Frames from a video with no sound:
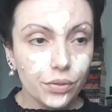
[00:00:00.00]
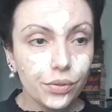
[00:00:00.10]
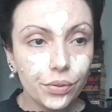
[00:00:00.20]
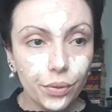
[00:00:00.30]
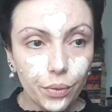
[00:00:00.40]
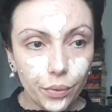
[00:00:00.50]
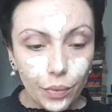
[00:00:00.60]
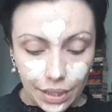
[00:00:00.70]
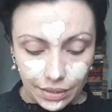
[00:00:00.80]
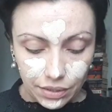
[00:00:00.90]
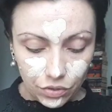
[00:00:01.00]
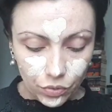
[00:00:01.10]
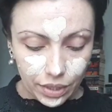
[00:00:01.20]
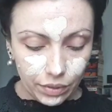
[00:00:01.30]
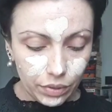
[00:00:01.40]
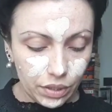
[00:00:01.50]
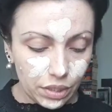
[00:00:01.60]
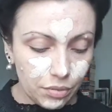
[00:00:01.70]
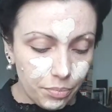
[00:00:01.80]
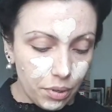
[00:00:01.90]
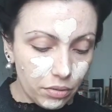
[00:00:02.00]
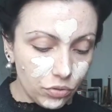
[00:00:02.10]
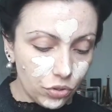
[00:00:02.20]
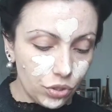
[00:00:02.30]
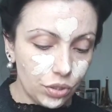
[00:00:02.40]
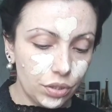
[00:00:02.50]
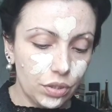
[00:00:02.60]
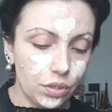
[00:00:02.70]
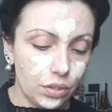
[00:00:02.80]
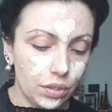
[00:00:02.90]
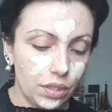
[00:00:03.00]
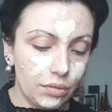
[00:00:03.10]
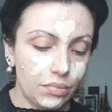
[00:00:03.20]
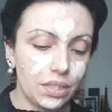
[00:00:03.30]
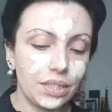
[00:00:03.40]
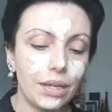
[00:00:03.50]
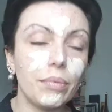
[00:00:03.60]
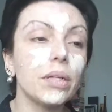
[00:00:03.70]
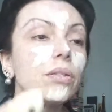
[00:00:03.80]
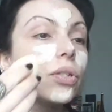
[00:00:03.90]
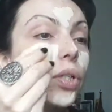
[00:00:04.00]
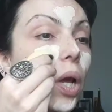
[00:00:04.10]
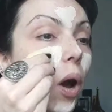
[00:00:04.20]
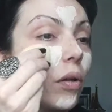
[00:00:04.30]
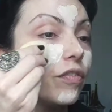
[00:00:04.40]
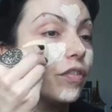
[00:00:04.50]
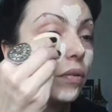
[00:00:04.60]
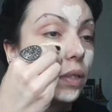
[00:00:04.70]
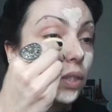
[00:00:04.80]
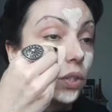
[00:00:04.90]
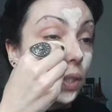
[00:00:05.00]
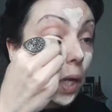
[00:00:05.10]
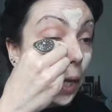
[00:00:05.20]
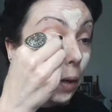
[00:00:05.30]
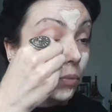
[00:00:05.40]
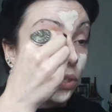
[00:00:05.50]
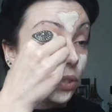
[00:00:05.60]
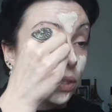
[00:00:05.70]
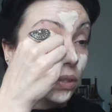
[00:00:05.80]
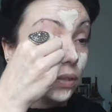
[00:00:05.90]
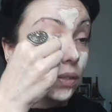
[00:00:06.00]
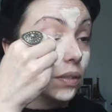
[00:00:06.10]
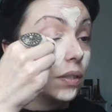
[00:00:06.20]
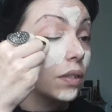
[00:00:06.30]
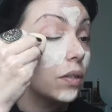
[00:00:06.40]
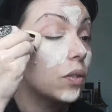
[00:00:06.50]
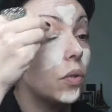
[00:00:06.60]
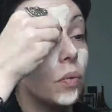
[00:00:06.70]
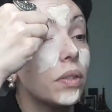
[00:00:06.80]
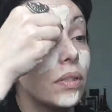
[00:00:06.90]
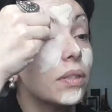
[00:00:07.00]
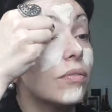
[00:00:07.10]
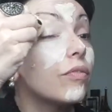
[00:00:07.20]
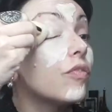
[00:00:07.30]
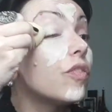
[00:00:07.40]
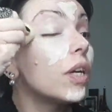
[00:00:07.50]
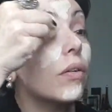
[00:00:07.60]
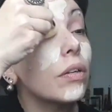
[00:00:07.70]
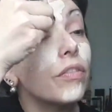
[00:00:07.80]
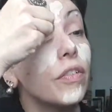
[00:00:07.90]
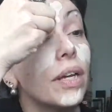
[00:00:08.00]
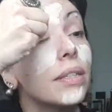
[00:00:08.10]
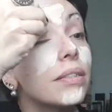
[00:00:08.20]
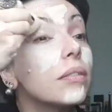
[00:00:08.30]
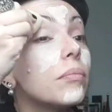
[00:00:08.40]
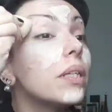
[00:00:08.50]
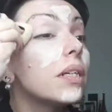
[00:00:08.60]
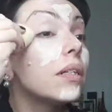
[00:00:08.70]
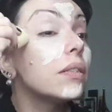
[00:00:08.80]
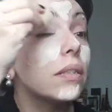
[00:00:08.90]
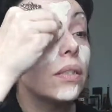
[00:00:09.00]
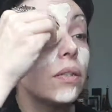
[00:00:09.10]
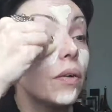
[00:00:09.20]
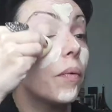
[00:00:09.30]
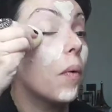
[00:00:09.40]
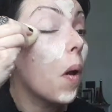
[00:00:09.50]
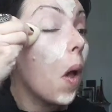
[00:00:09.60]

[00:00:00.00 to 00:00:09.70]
So let's try with a sponge, and I'm dabbing into the other foundation, and I'm just doing this very fast because, you know,